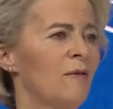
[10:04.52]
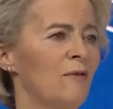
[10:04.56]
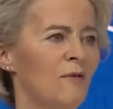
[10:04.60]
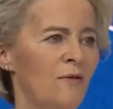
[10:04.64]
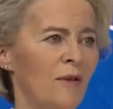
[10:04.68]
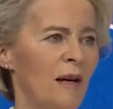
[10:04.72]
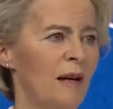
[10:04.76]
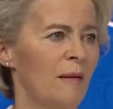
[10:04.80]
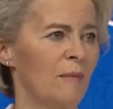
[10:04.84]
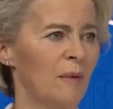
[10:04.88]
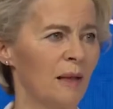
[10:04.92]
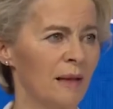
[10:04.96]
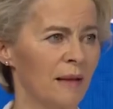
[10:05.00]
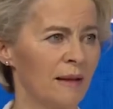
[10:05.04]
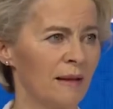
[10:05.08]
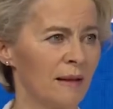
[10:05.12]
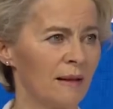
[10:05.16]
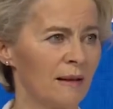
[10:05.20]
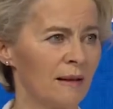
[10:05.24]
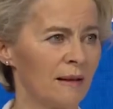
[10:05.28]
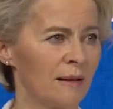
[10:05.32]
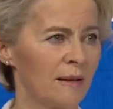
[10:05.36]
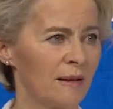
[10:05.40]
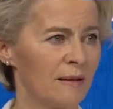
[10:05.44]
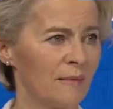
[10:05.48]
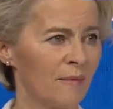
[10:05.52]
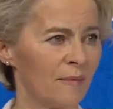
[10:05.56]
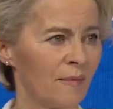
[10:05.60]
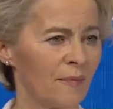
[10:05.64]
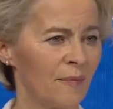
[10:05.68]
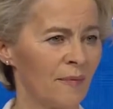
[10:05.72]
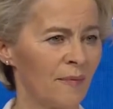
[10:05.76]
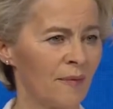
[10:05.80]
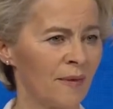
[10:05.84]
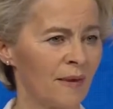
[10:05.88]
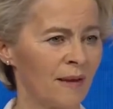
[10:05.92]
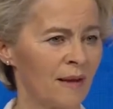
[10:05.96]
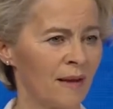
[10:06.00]
family.
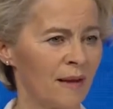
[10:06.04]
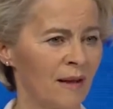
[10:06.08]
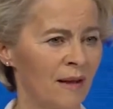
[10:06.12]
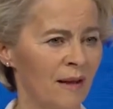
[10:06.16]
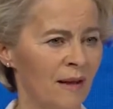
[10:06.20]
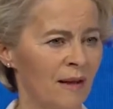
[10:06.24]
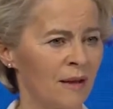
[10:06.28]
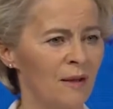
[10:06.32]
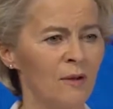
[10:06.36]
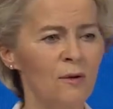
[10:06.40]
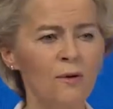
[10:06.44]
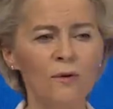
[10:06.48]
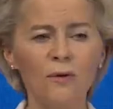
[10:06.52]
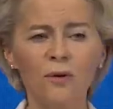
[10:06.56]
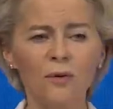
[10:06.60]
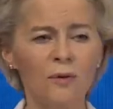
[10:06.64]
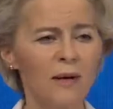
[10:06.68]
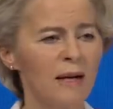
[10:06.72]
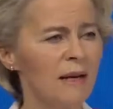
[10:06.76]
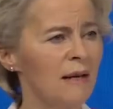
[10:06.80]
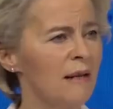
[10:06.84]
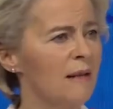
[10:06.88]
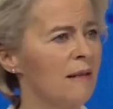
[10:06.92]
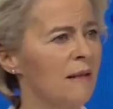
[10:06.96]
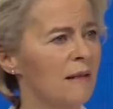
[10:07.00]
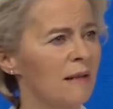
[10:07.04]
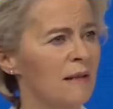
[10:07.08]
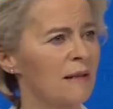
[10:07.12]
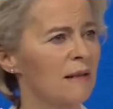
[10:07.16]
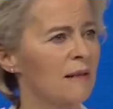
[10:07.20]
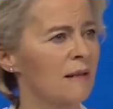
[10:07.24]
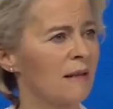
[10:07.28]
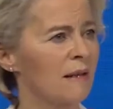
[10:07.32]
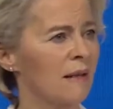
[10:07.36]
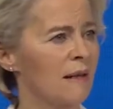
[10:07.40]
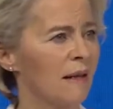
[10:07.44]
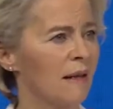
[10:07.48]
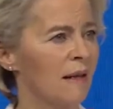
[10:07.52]
Ukrainians
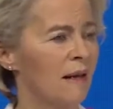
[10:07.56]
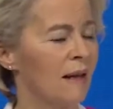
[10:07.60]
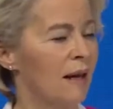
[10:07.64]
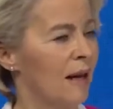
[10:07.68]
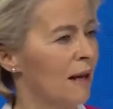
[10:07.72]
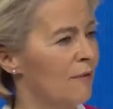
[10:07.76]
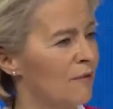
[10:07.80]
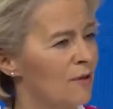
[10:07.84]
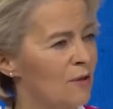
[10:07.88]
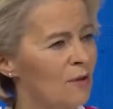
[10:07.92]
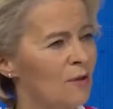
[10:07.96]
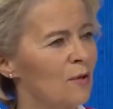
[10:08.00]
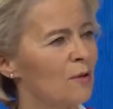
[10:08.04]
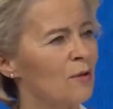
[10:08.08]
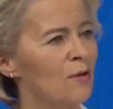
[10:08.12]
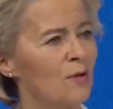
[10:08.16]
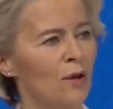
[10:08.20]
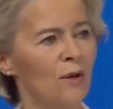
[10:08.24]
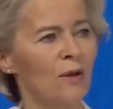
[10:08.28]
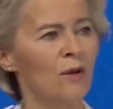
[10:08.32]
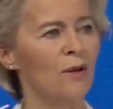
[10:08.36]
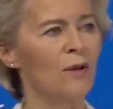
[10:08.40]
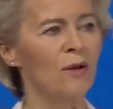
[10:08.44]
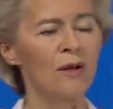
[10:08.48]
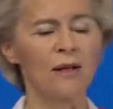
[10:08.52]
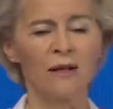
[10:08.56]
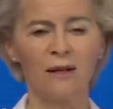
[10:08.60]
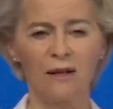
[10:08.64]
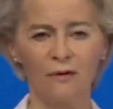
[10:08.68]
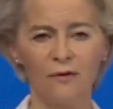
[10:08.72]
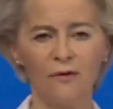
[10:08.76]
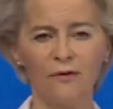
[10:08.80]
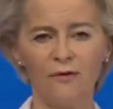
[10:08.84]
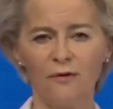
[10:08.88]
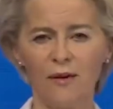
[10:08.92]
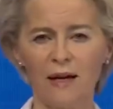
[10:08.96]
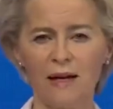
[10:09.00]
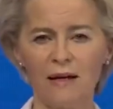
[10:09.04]
have stood tall in the
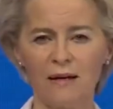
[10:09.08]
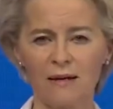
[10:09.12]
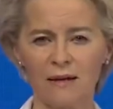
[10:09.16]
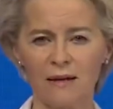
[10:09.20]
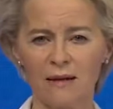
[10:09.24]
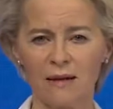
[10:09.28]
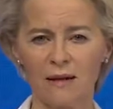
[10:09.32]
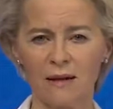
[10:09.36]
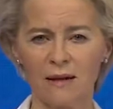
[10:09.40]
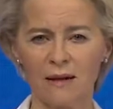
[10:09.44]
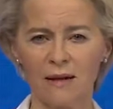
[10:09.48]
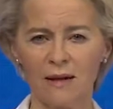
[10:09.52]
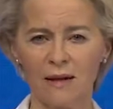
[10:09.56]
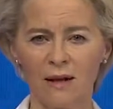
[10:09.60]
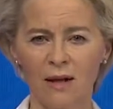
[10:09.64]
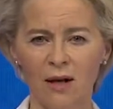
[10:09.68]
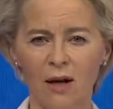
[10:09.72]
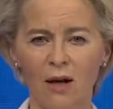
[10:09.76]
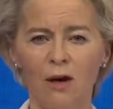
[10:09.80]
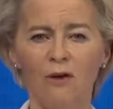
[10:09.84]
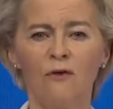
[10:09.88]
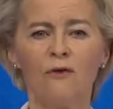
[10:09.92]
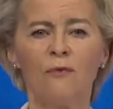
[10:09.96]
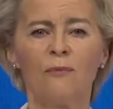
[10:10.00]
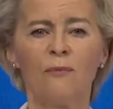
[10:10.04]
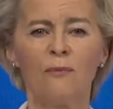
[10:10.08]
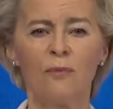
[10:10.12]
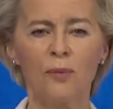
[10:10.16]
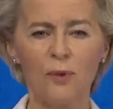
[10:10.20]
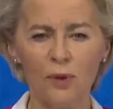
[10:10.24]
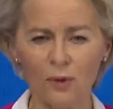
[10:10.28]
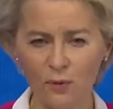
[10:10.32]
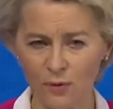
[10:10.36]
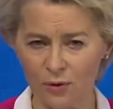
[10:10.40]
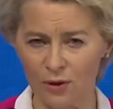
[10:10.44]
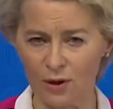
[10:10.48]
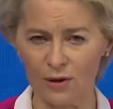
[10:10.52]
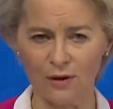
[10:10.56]
face of
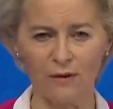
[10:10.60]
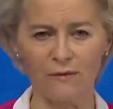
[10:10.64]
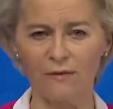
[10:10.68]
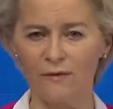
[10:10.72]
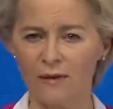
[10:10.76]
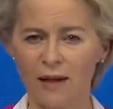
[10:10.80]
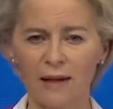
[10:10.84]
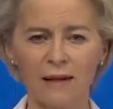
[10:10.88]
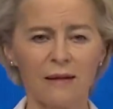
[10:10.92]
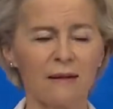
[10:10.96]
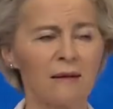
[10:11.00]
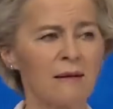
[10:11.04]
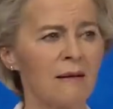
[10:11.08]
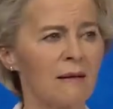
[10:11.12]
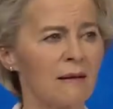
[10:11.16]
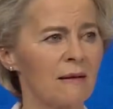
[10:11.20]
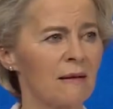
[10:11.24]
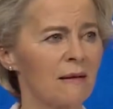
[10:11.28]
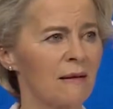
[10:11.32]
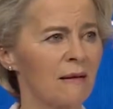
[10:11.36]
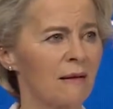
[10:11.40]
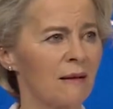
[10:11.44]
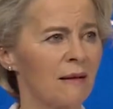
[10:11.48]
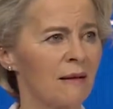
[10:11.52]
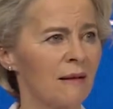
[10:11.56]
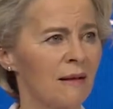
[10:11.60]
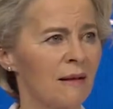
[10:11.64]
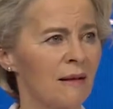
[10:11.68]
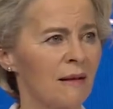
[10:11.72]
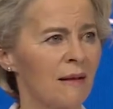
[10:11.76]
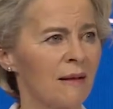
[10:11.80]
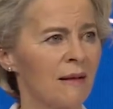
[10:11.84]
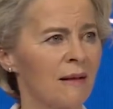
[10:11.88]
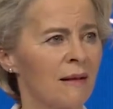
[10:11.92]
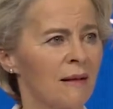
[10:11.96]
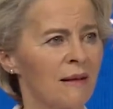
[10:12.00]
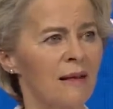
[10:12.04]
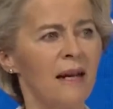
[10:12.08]
brutal violence.
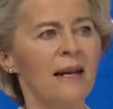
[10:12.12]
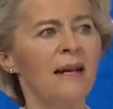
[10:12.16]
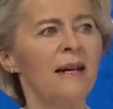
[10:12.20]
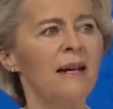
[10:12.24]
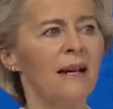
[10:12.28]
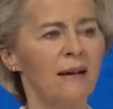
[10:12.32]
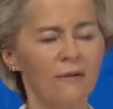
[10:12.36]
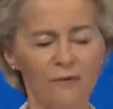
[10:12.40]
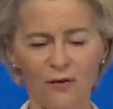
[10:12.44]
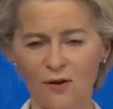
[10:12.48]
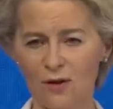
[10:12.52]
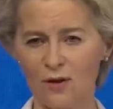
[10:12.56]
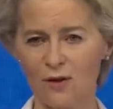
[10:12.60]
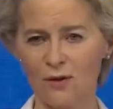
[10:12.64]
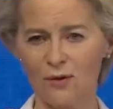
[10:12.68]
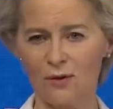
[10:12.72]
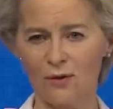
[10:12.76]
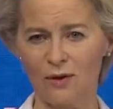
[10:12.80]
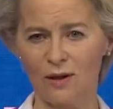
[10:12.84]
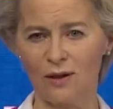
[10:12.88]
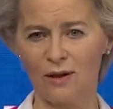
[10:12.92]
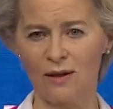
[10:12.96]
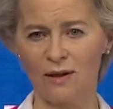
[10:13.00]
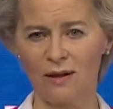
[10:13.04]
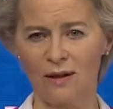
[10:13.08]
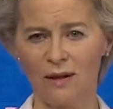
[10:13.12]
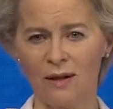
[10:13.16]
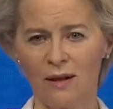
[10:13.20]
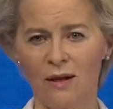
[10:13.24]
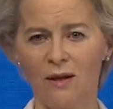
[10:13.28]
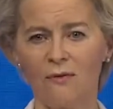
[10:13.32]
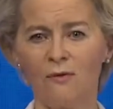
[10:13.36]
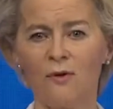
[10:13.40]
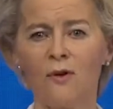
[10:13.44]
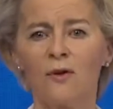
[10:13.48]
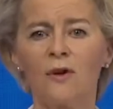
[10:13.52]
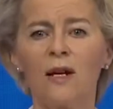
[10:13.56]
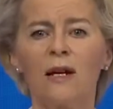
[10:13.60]
They have stood
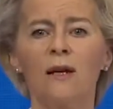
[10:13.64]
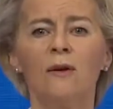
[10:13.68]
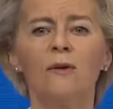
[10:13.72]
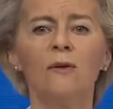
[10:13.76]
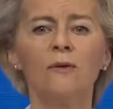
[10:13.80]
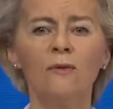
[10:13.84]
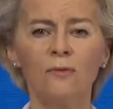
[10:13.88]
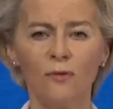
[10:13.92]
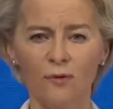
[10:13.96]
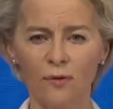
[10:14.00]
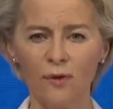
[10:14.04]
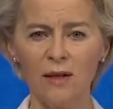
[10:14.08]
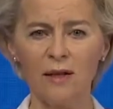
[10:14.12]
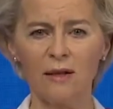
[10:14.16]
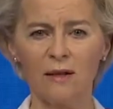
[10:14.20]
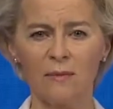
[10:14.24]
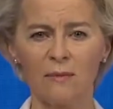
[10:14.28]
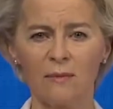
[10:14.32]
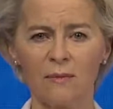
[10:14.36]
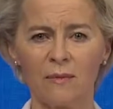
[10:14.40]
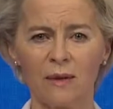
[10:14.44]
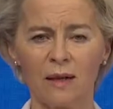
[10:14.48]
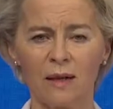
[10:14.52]
for their own freedom,